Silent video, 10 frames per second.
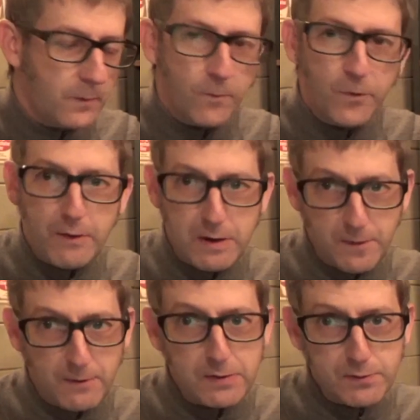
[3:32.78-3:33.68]
Very,
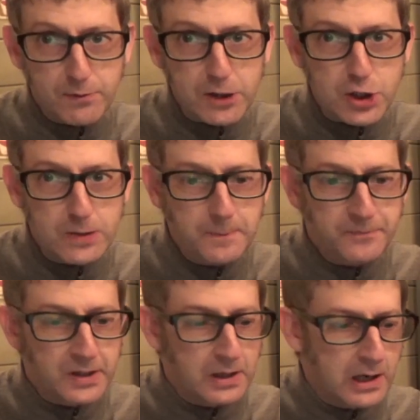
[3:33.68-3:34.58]
very refreshing,
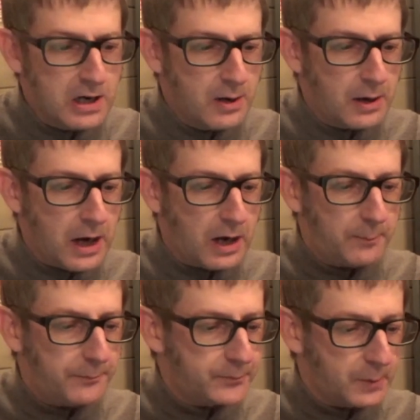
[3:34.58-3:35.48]

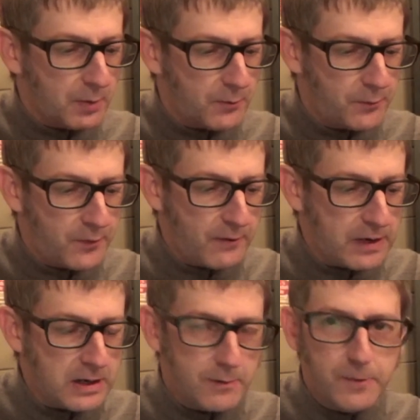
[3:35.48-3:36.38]
but
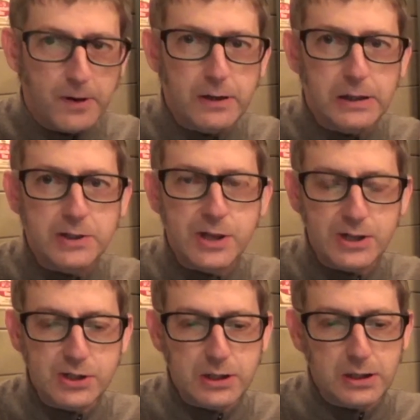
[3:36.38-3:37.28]
very, very
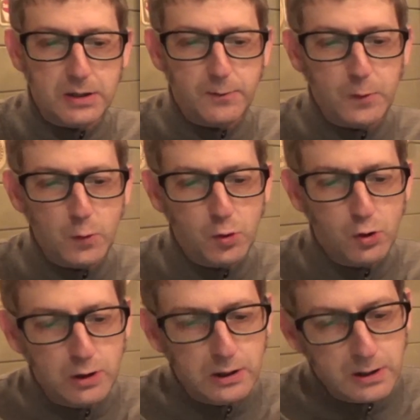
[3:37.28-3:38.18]
zesty. If you
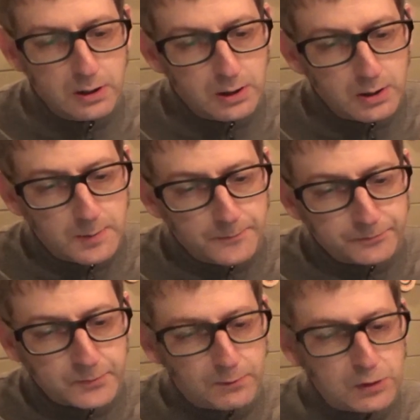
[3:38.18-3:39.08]

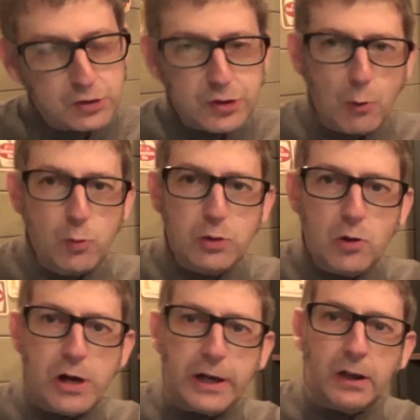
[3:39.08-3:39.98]
don't
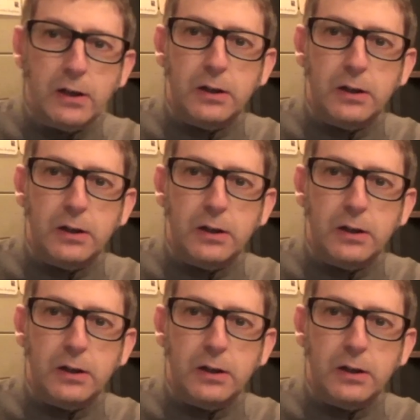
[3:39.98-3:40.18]
like